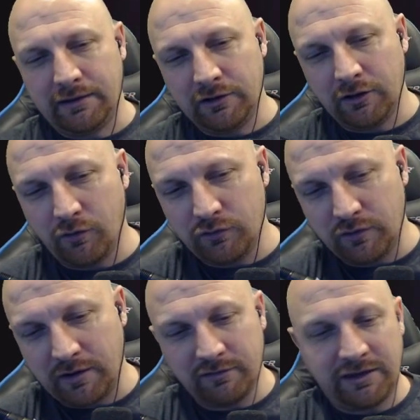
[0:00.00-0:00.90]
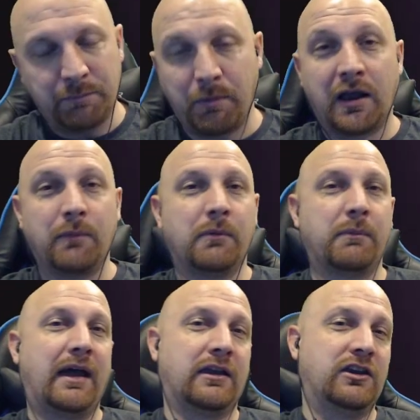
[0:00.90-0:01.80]
You know, you guys keep on coming
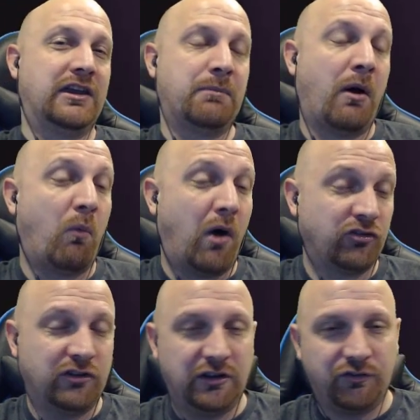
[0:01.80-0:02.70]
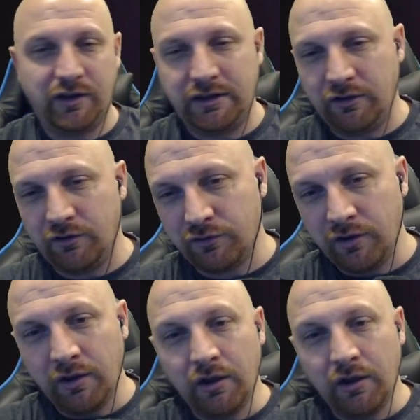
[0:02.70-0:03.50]
back. You keep on watching these videos.